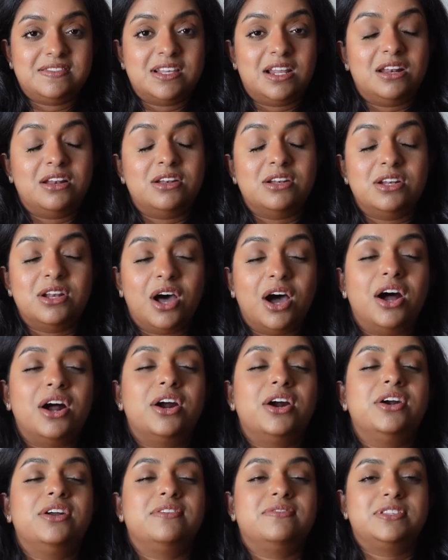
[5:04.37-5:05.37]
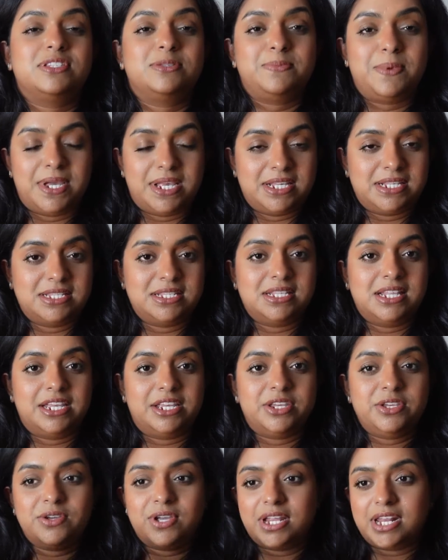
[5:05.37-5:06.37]
a lot of space. Like
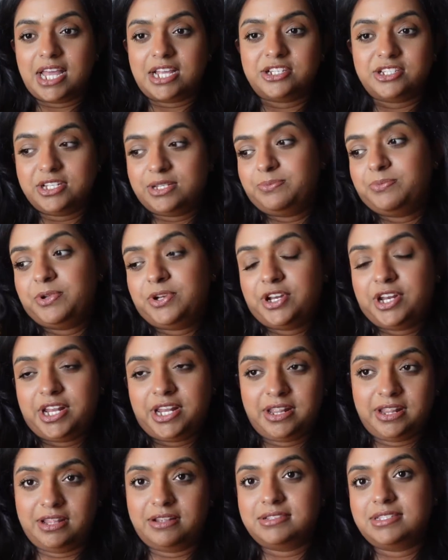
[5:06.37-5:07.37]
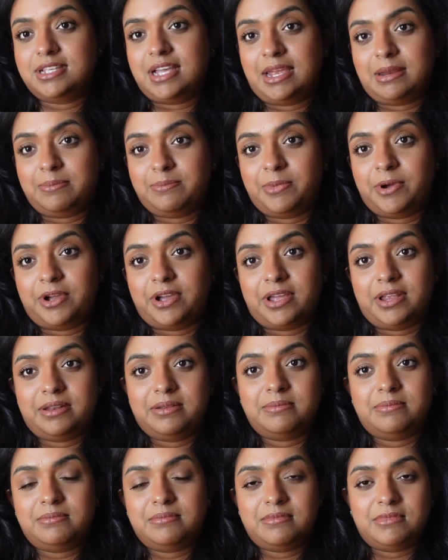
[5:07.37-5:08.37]
you can actually put it in the side pocket
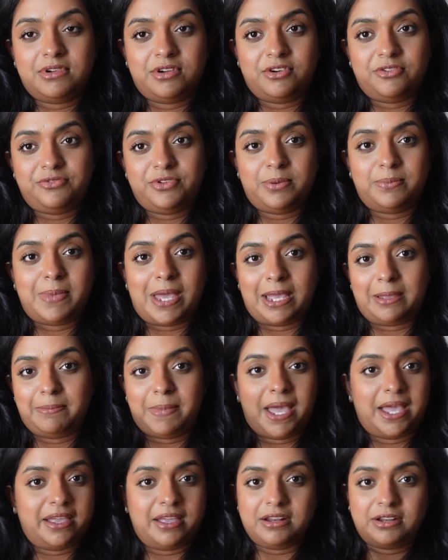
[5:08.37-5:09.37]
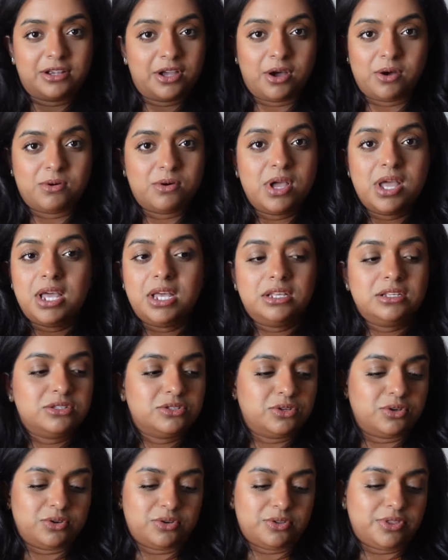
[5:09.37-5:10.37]
of your backpack and go.
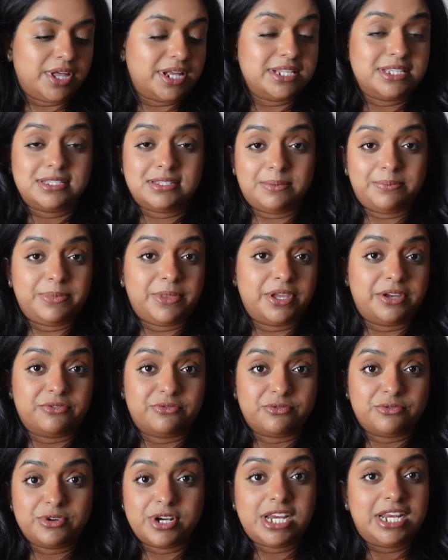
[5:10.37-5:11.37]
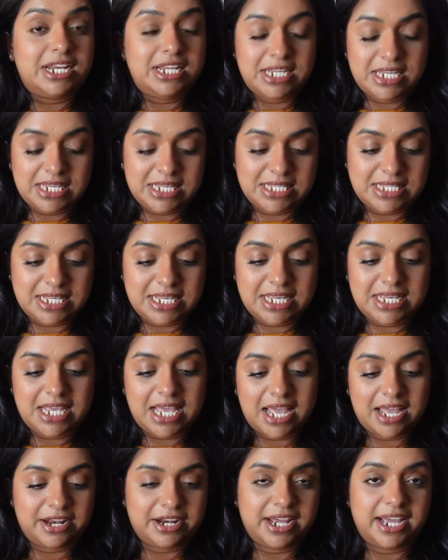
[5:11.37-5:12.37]
So that's something really easy,
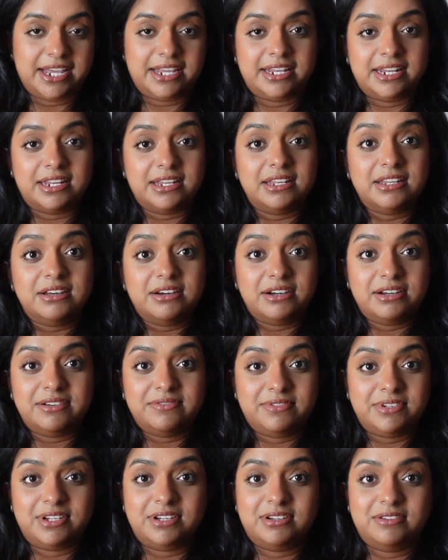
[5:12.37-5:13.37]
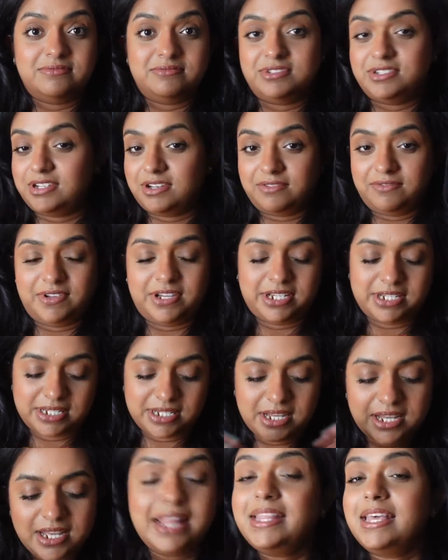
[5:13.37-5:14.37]
and I love it.
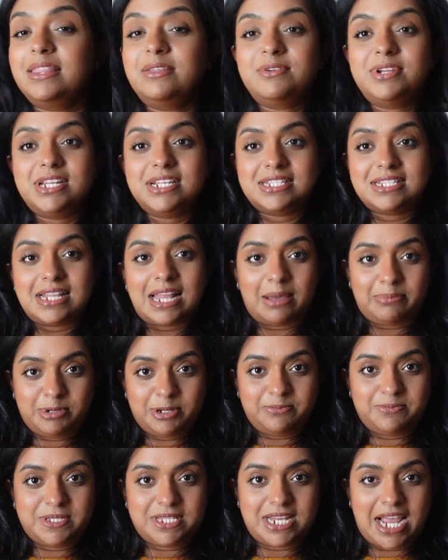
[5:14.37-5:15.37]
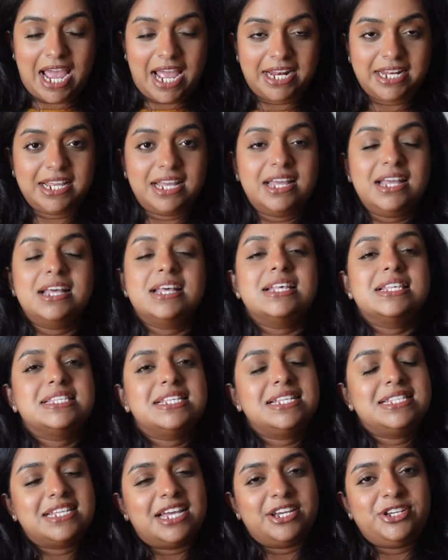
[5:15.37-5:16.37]
And the other one is laptop stand.
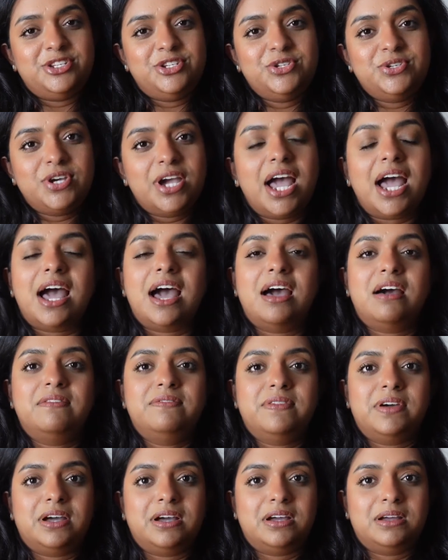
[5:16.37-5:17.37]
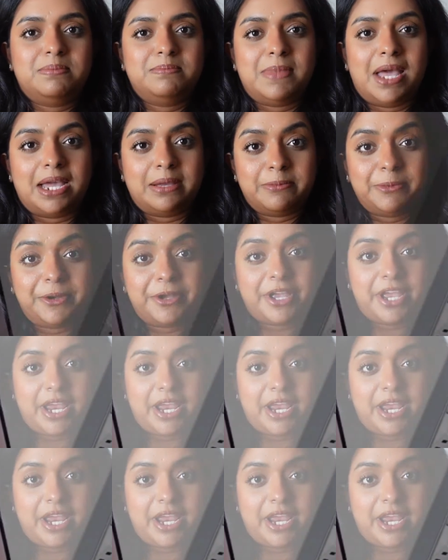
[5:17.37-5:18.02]
Since I do have a MacBook